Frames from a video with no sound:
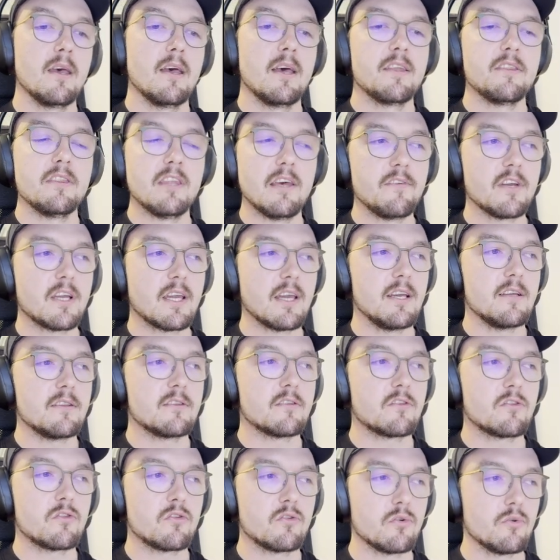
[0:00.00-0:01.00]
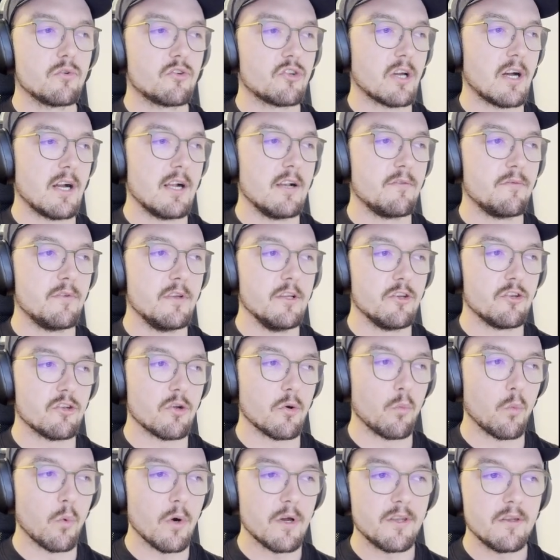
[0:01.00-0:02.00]
navigate to child feature
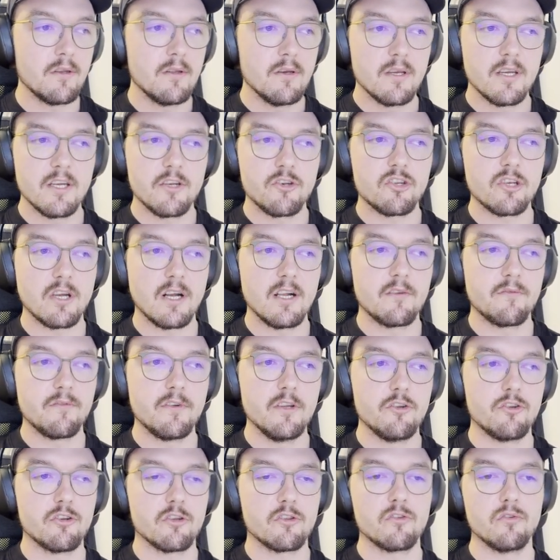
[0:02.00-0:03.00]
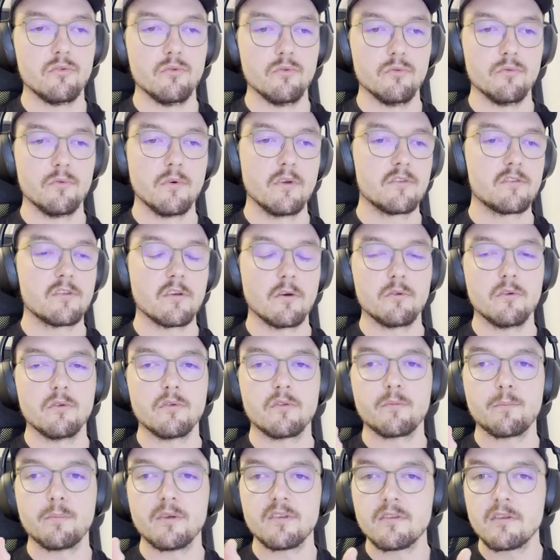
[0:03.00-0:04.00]
1 and child feature 2. So you
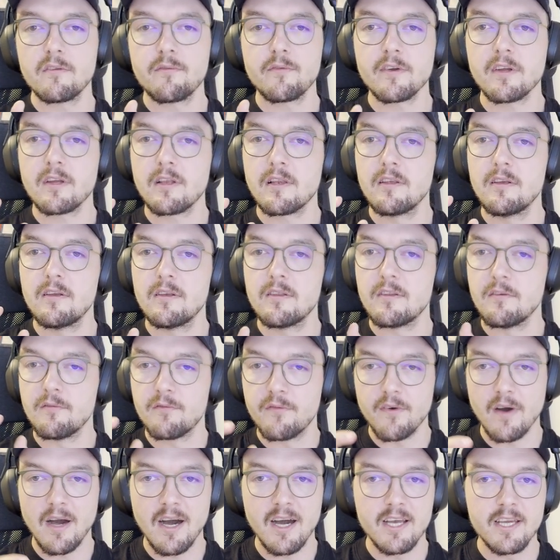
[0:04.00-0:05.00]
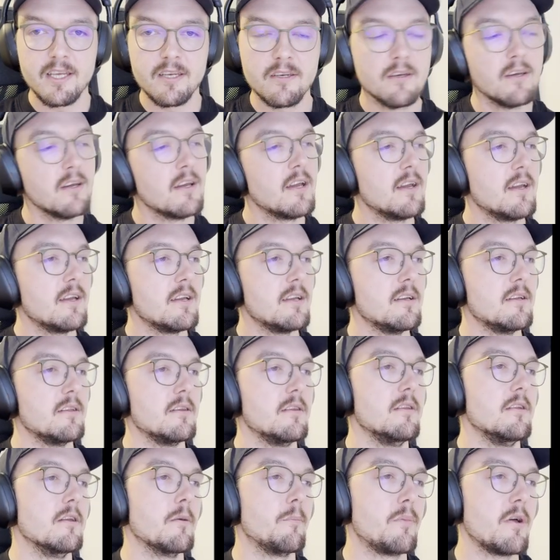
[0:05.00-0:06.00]
specifically define
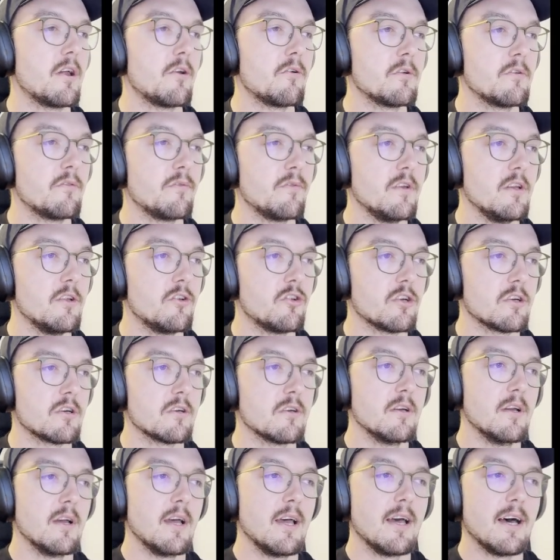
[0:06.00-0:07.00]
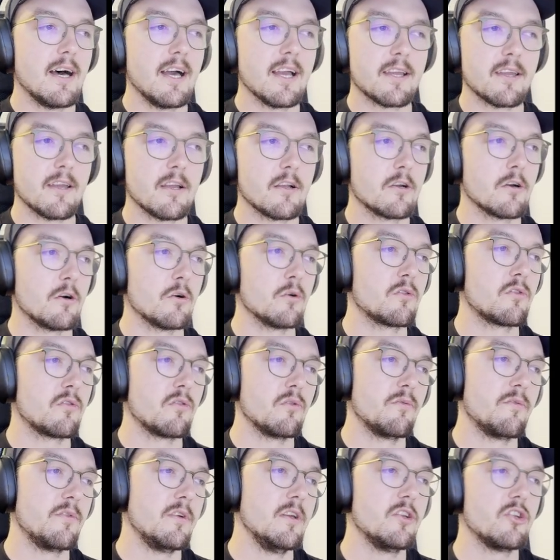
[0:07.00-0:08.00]
in your parent feature, I can go
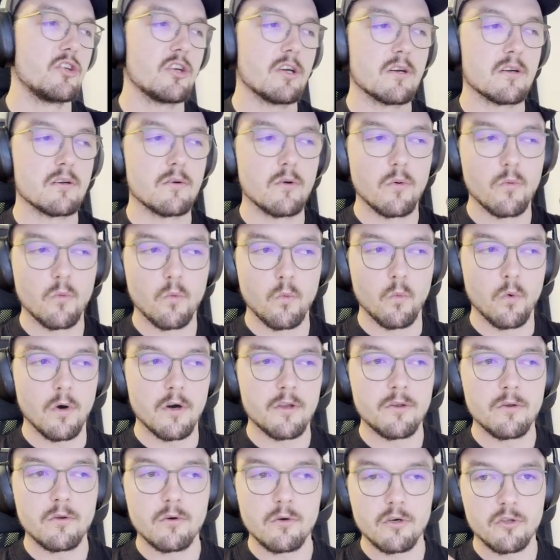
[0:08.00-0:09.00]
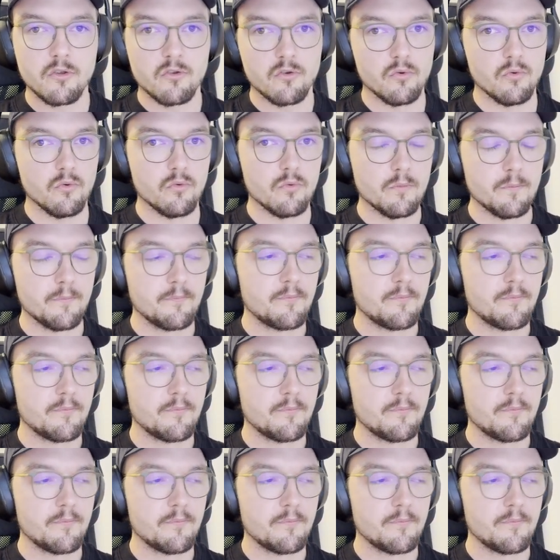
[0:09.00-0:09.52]
to feature 1 or 2.